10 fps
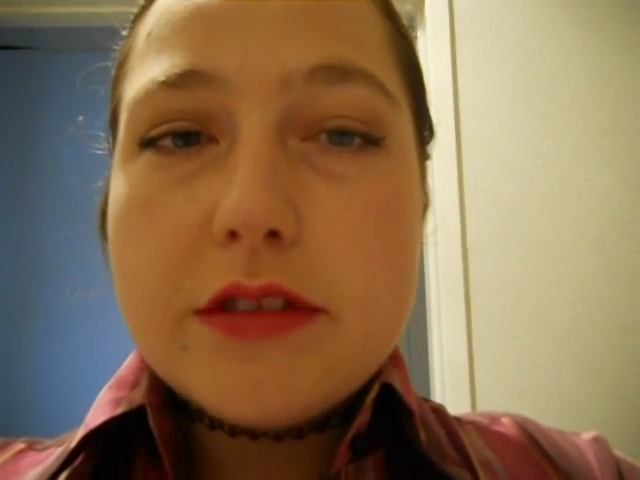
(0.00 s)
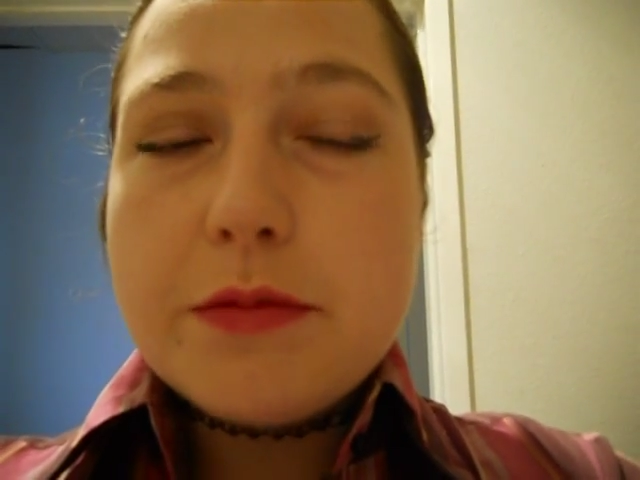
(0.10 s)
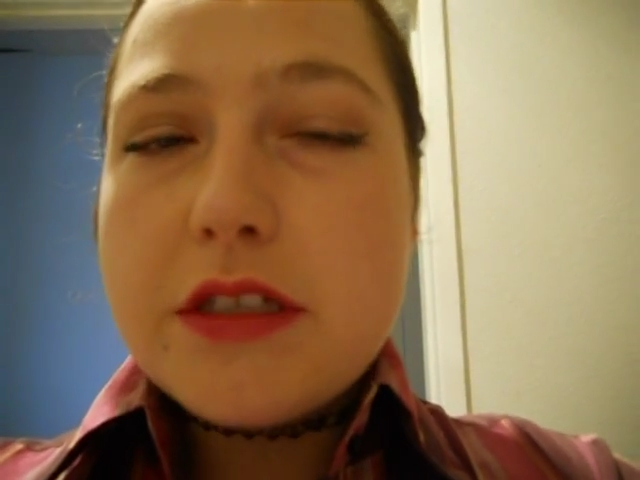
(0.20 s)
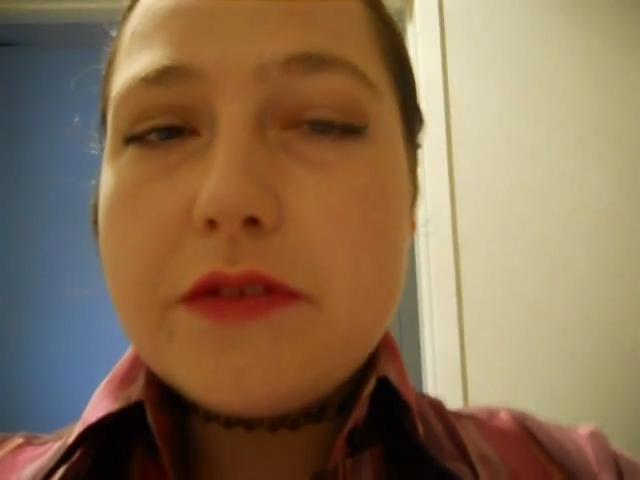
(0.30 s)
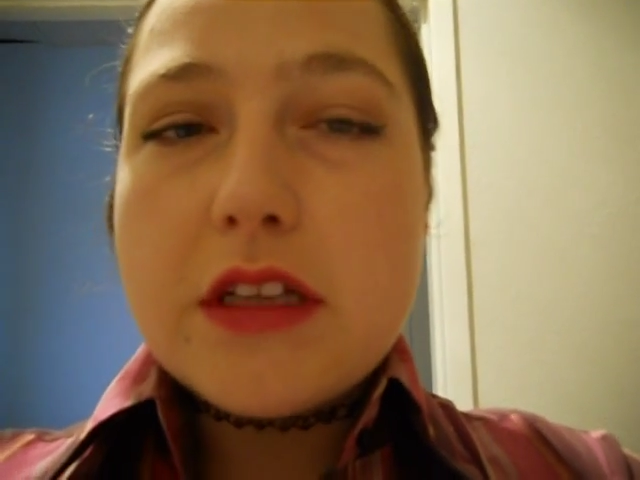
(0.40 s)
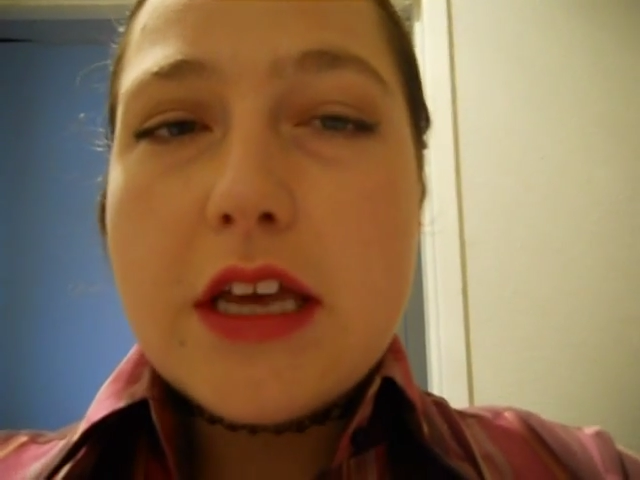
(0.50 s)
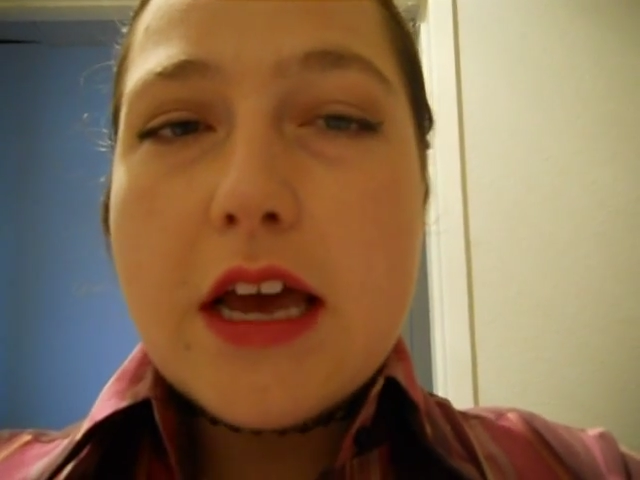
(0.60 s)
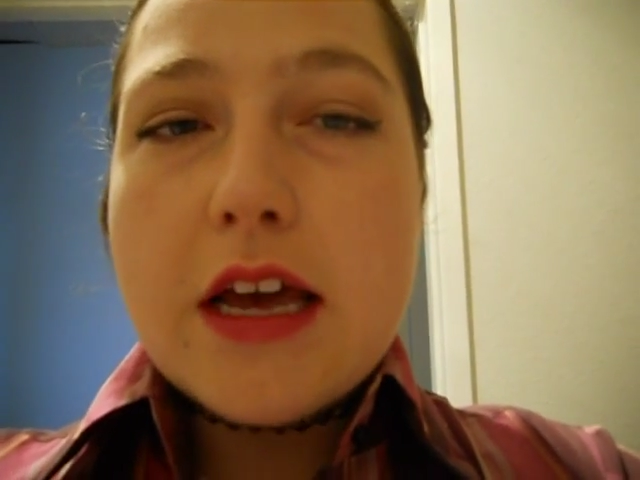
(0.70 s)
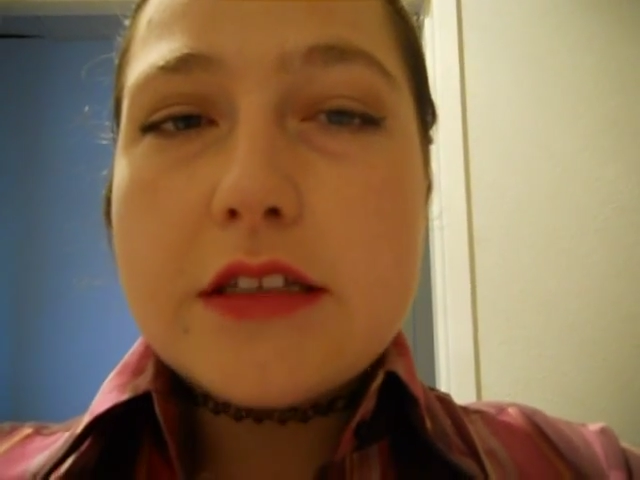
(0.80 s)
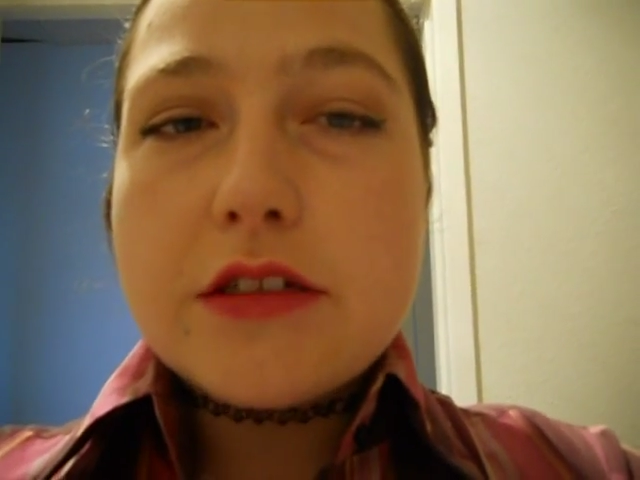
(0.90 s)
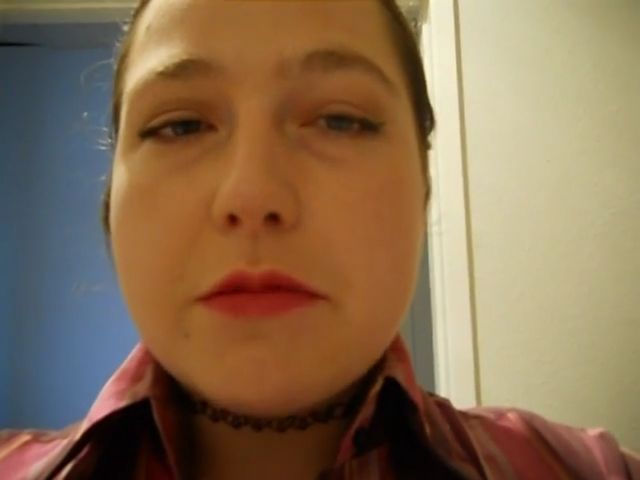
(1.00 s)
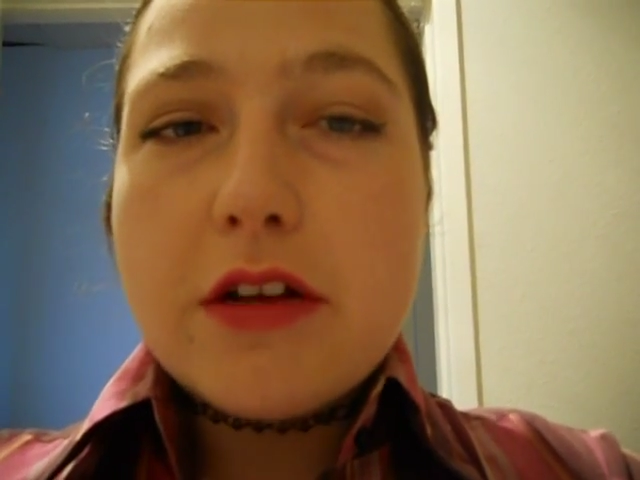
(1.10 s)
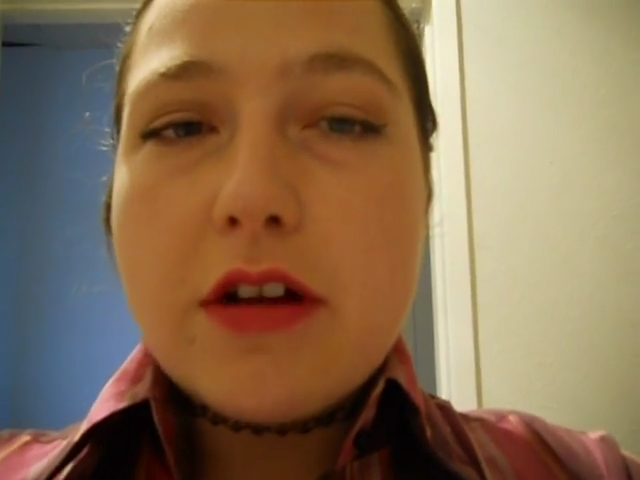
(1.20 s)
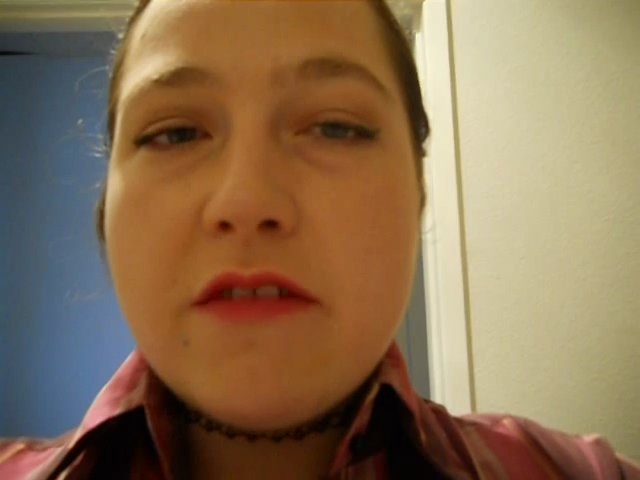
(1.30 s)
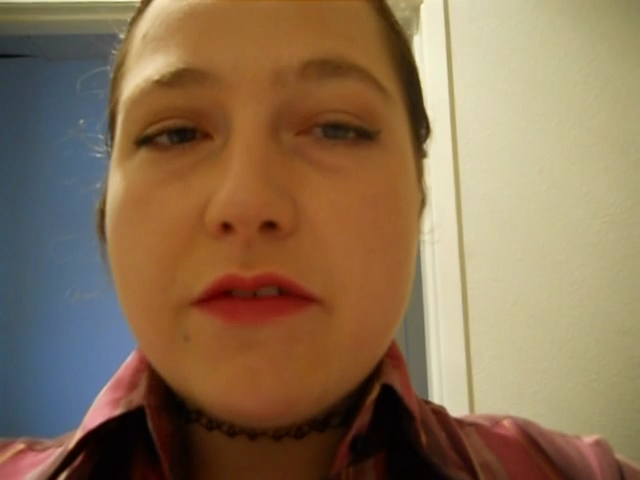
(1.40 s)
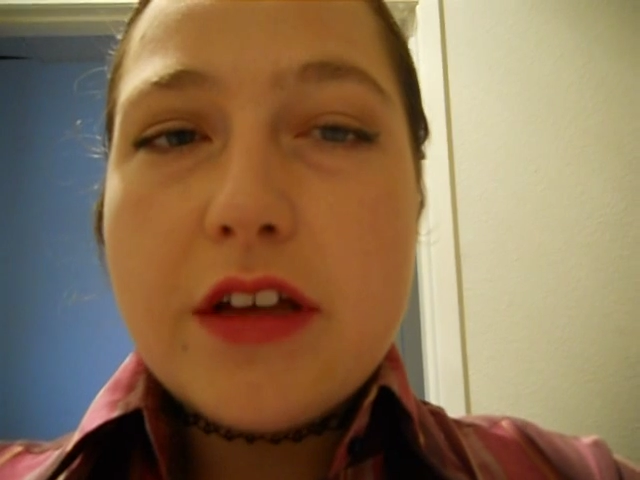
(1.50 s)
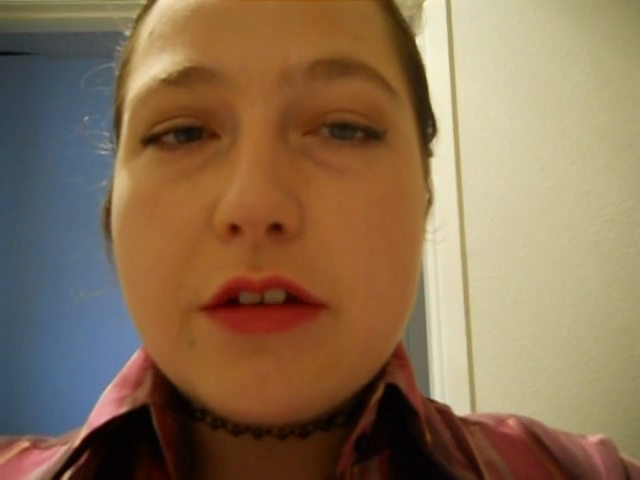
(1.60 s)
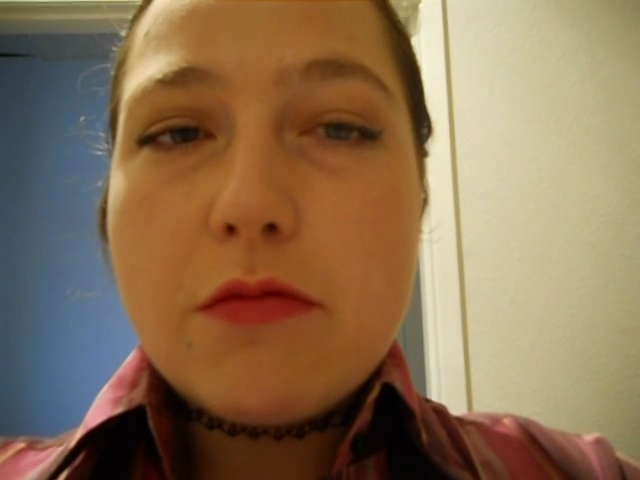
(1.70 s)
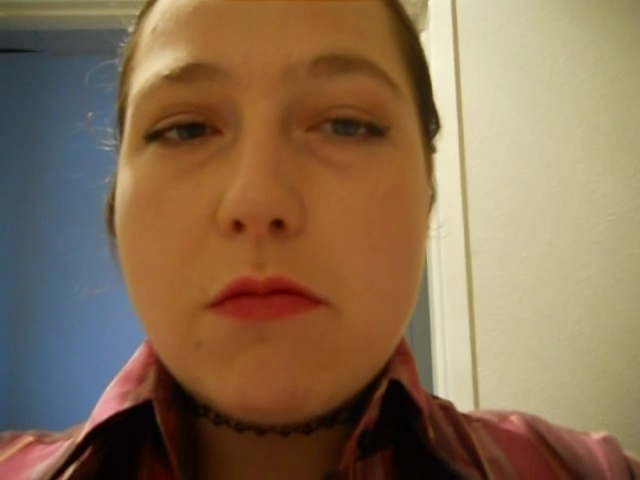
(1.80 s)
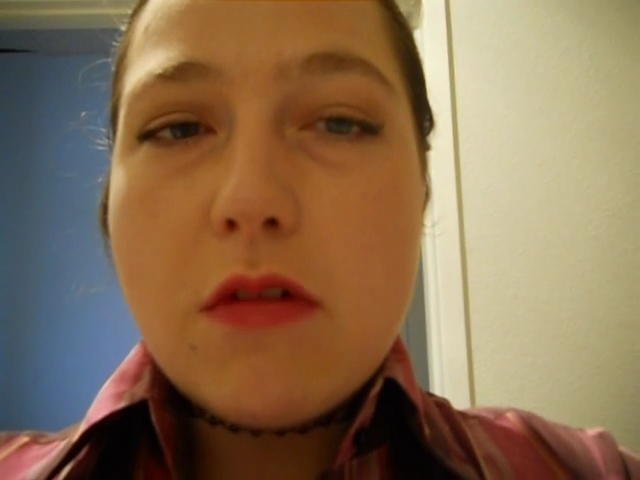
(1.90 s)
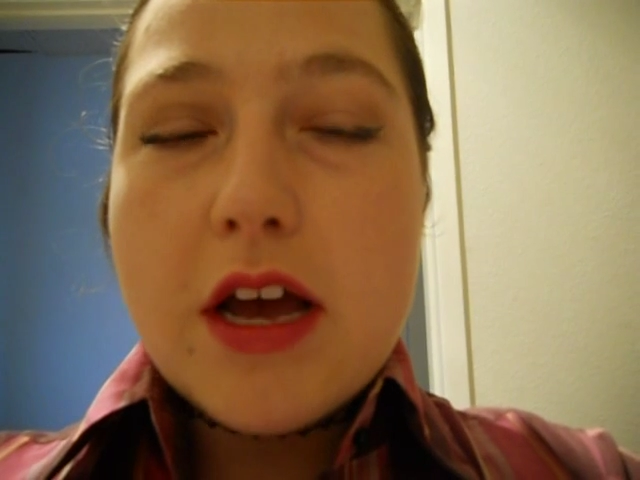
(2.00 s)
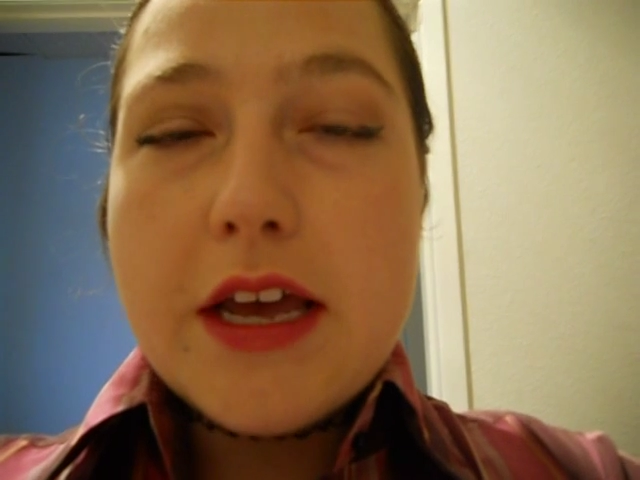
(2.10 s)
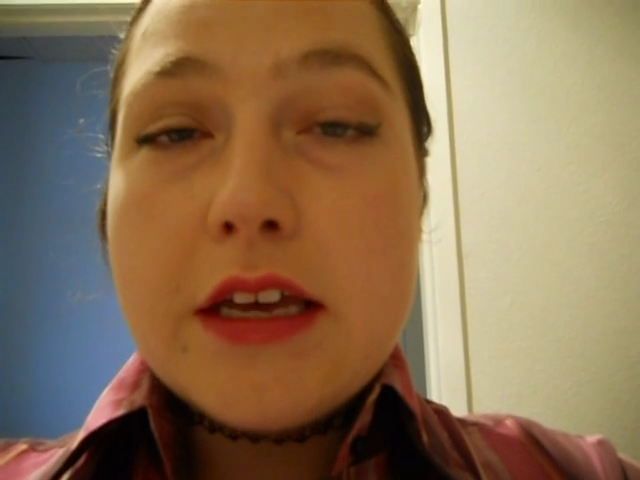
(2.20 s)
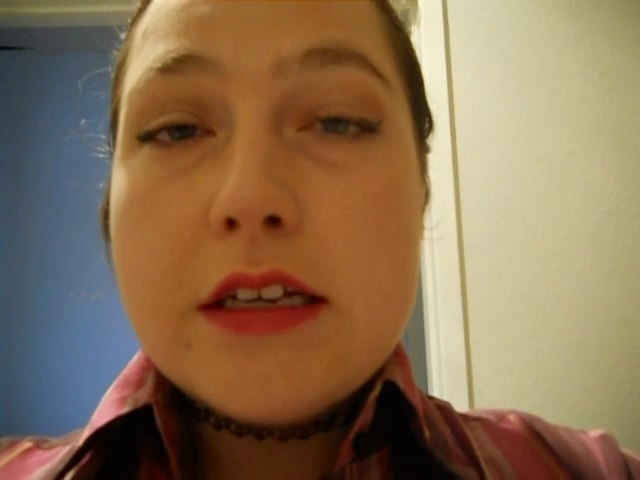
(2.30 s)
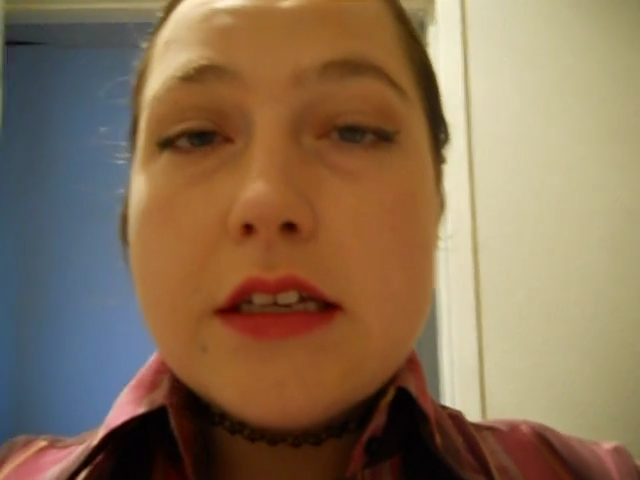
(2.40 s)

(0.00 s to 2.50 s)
specifically asked my grandfather why